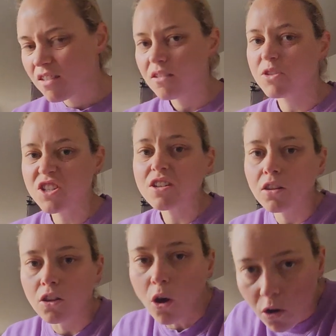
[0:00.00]
Which
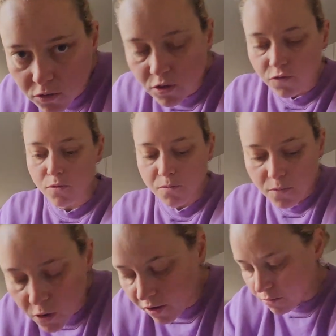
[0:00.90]
isn't long for
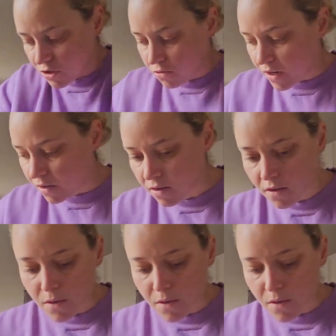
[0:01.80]
what I was doing.